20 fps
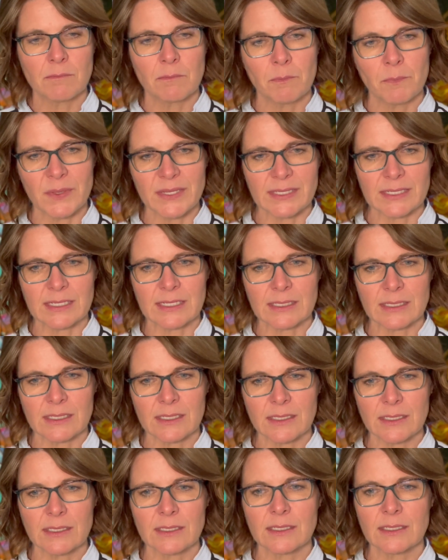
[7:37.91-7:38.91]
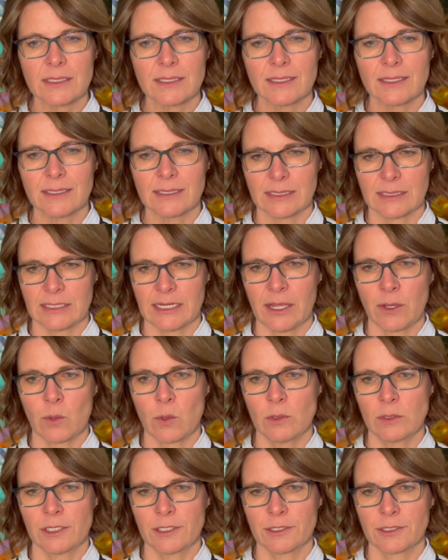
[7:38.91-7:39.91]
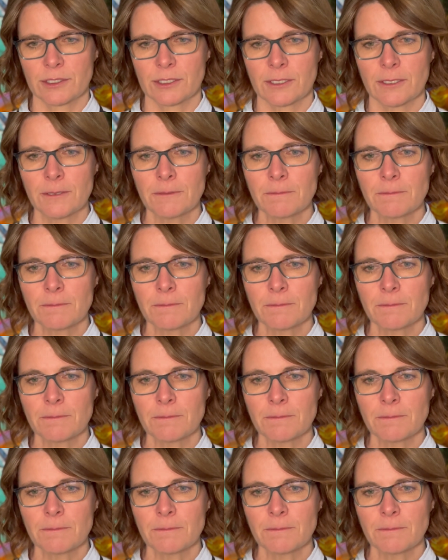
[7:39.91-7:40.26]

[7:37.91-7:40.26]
businesses, and stakeholders.